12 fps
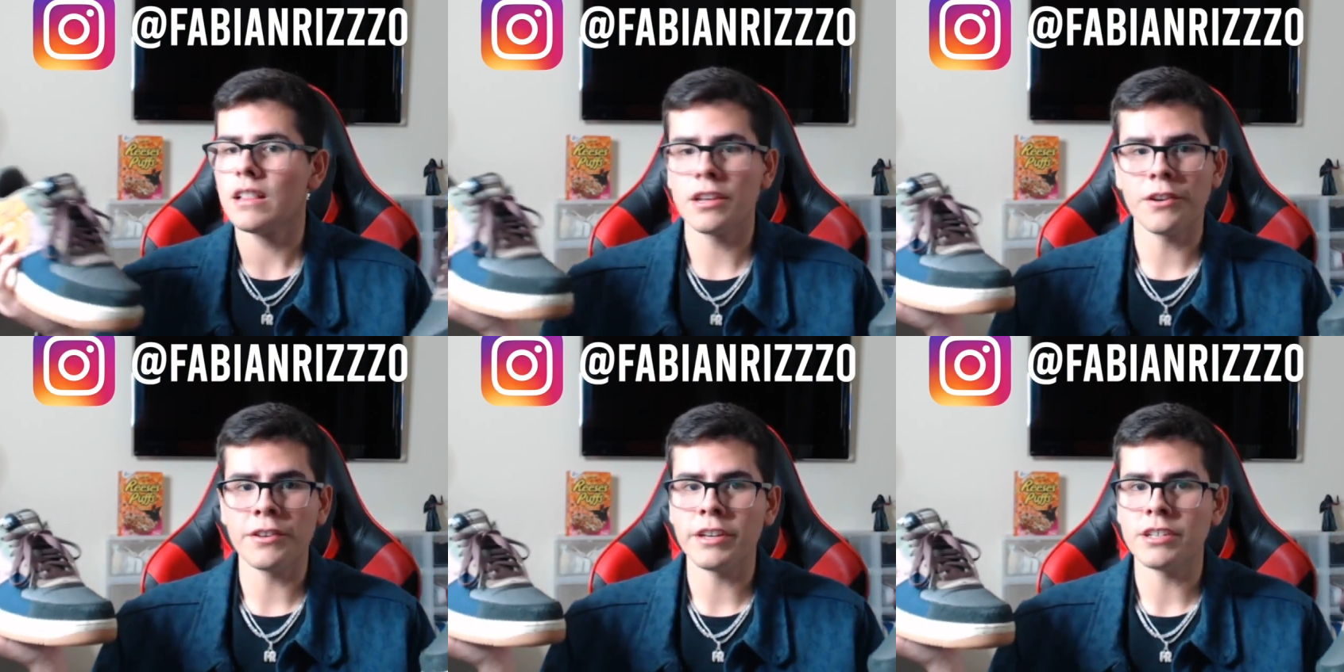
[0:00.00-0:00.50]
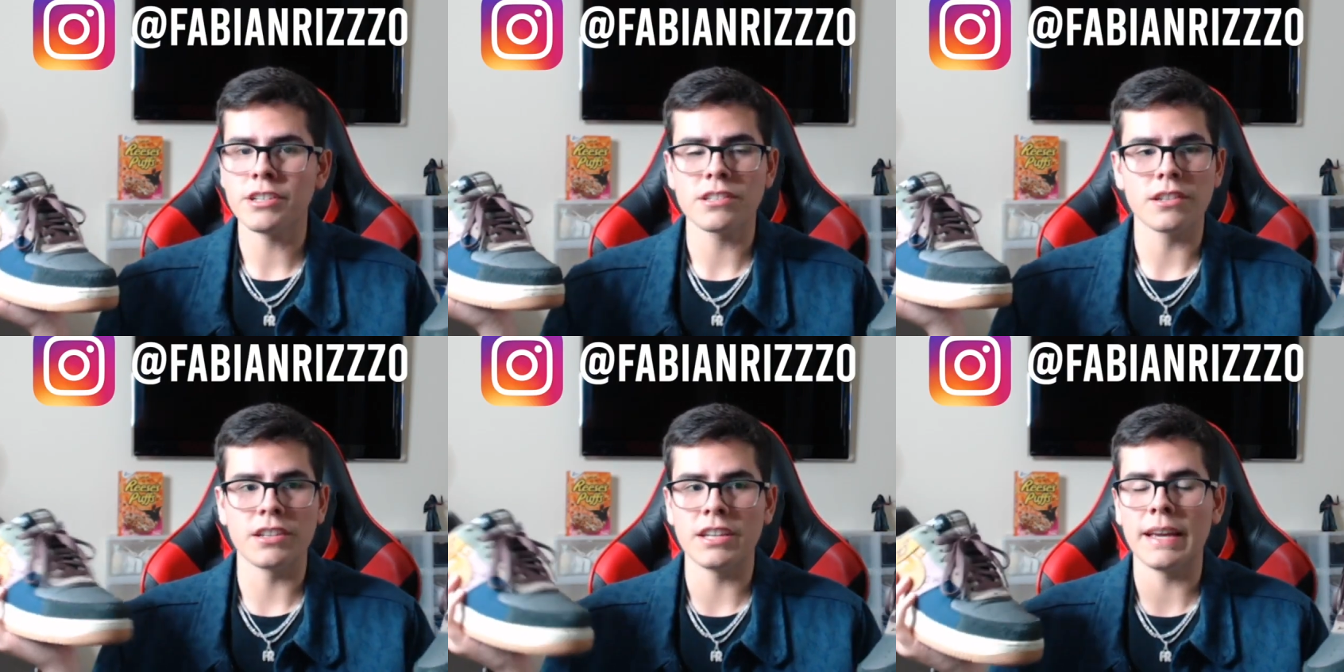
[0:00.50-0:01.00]
Literally
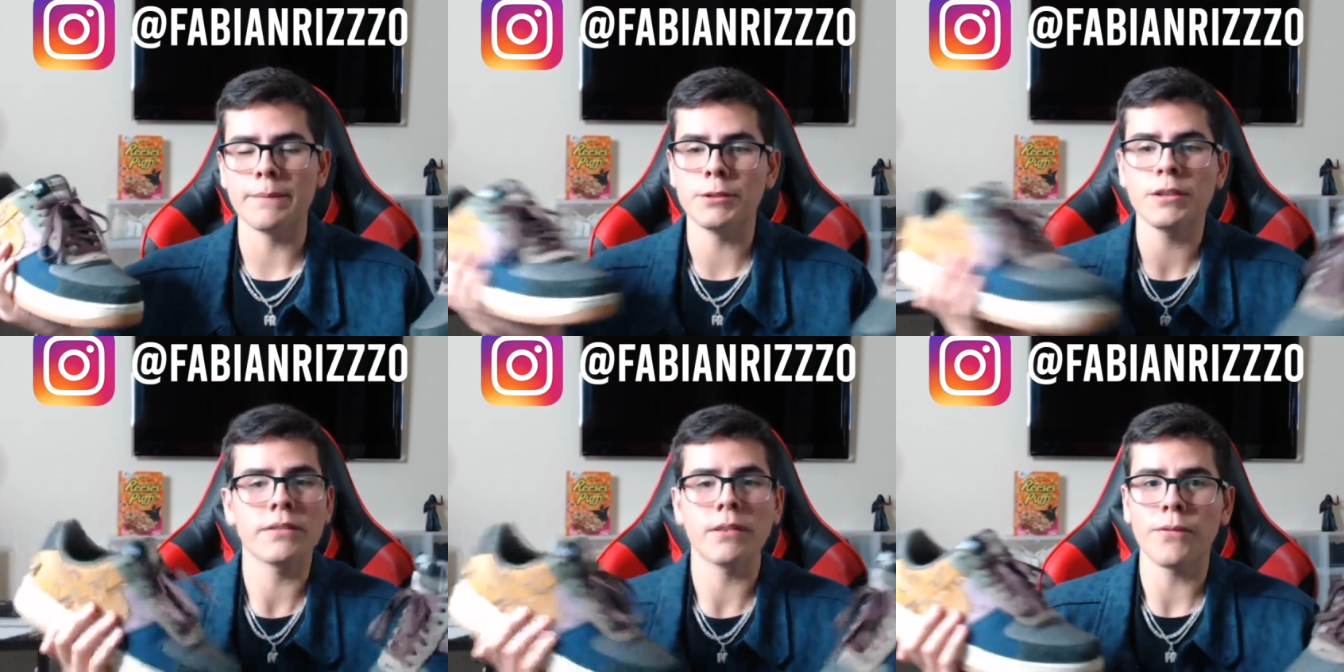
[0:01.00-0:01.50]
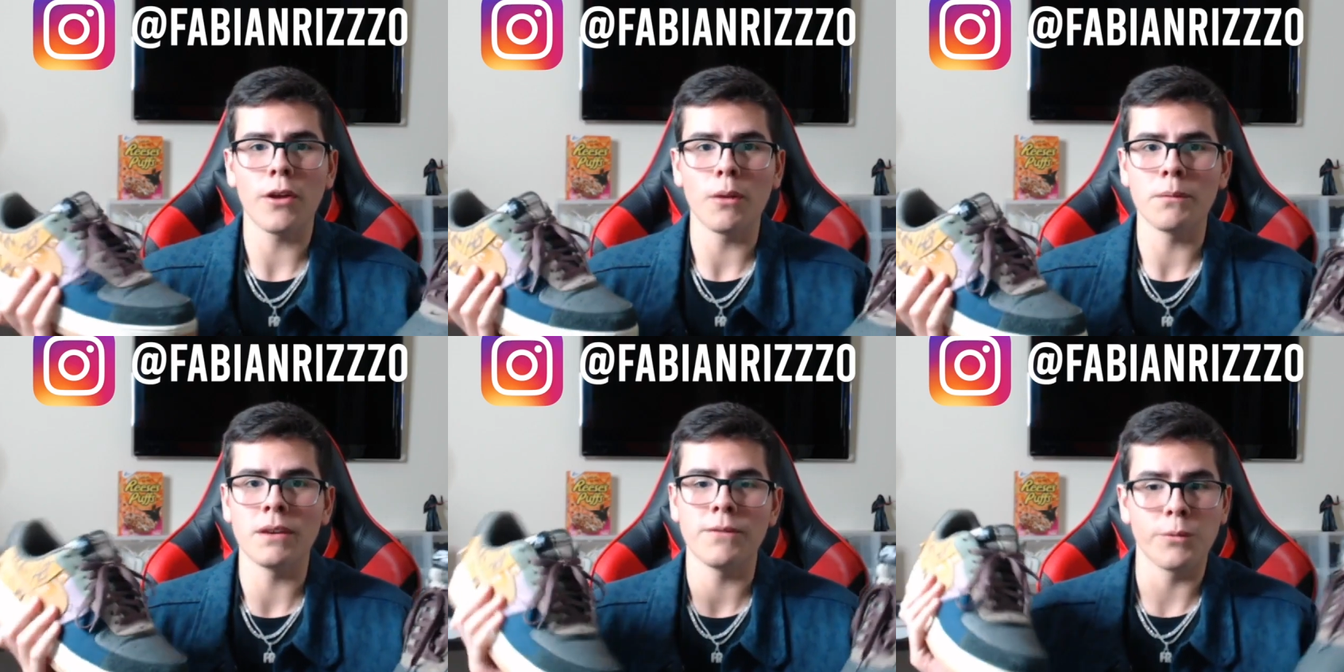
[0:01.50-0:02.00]
just a DM. You don't have to
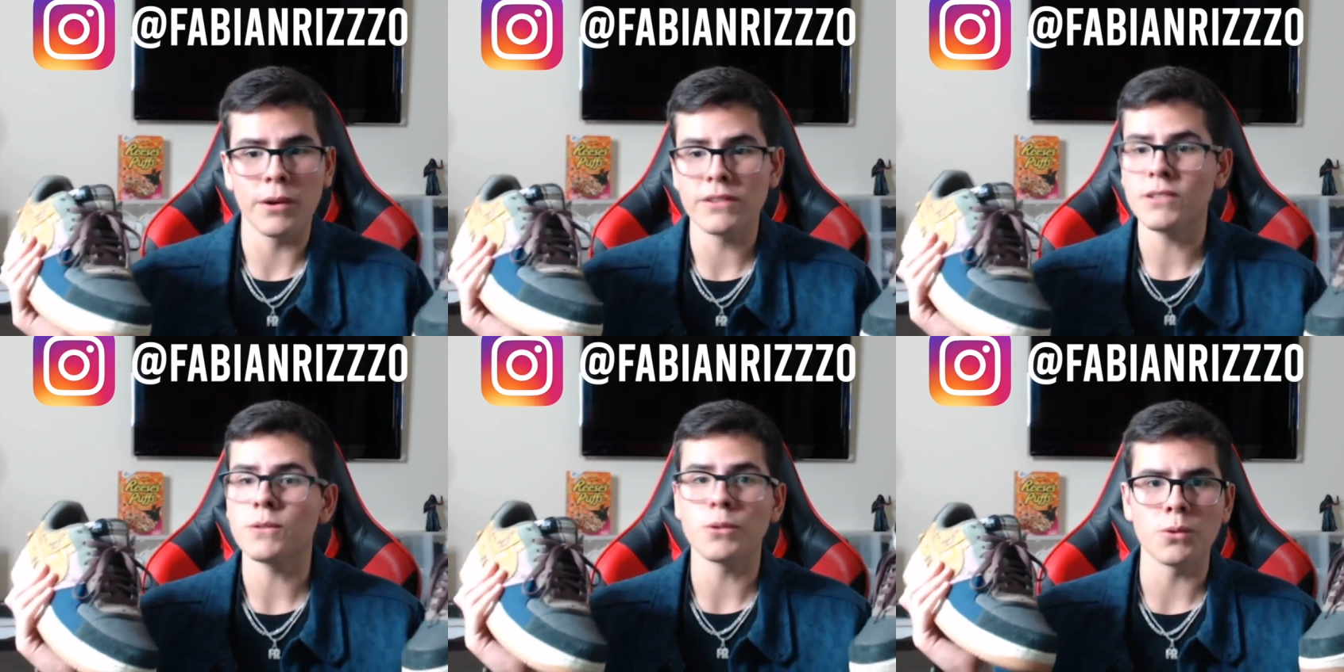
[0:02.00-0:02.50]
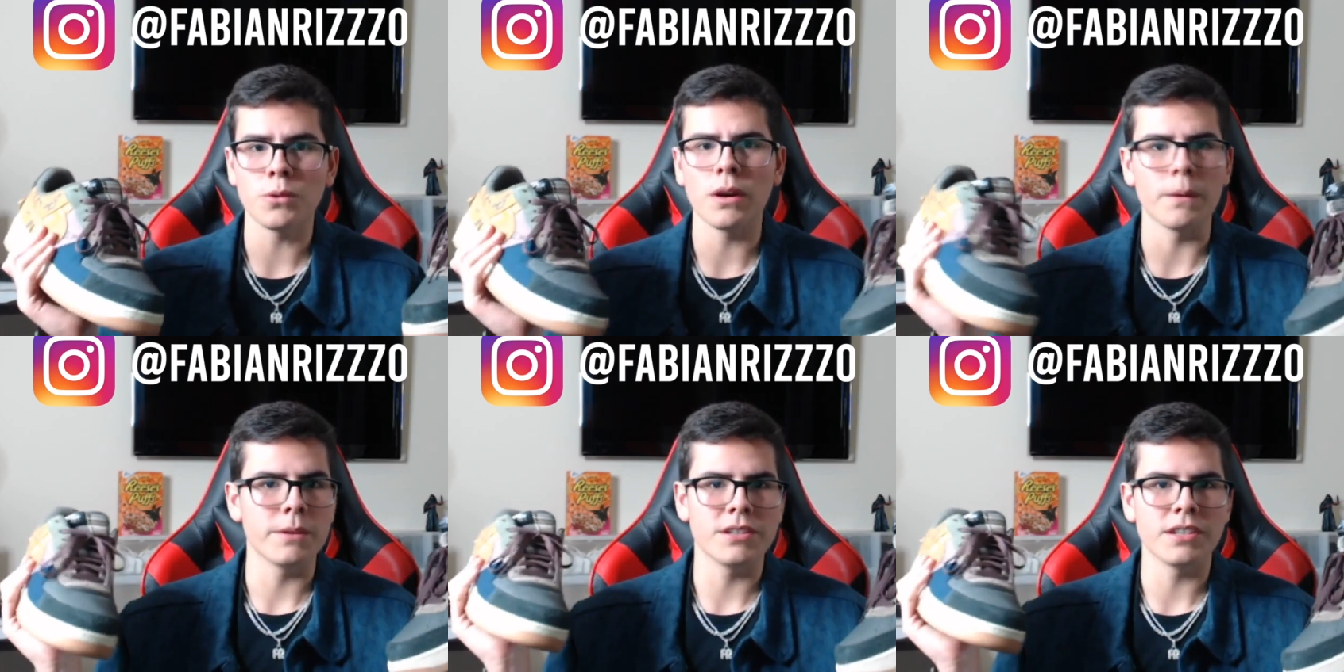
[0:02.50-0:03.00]
follow me. If you want to, cool,
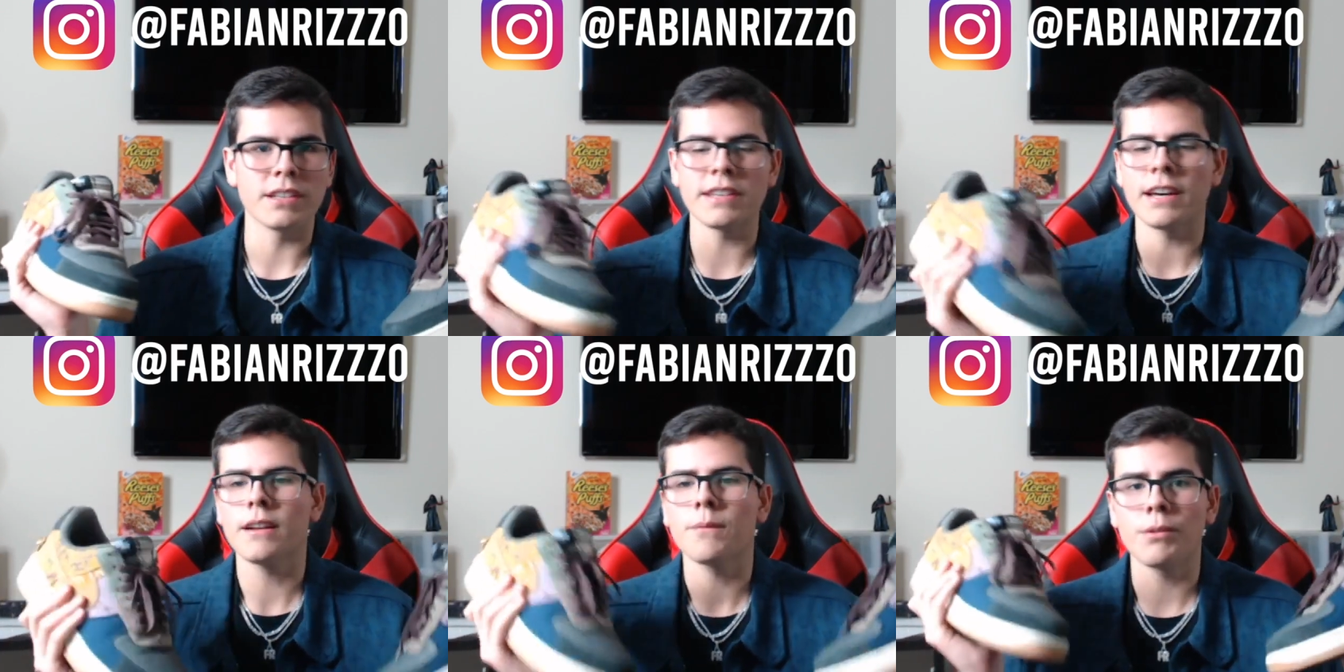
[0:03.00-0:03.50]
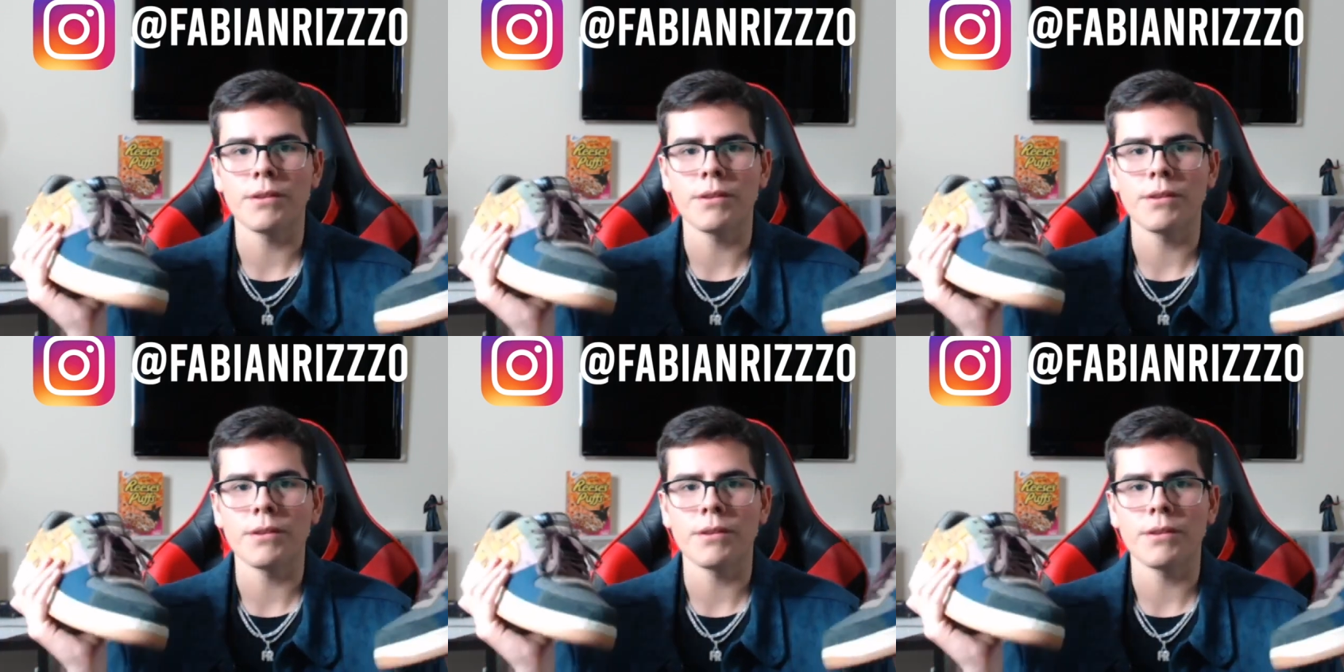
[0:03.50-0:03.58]
I appreciate that.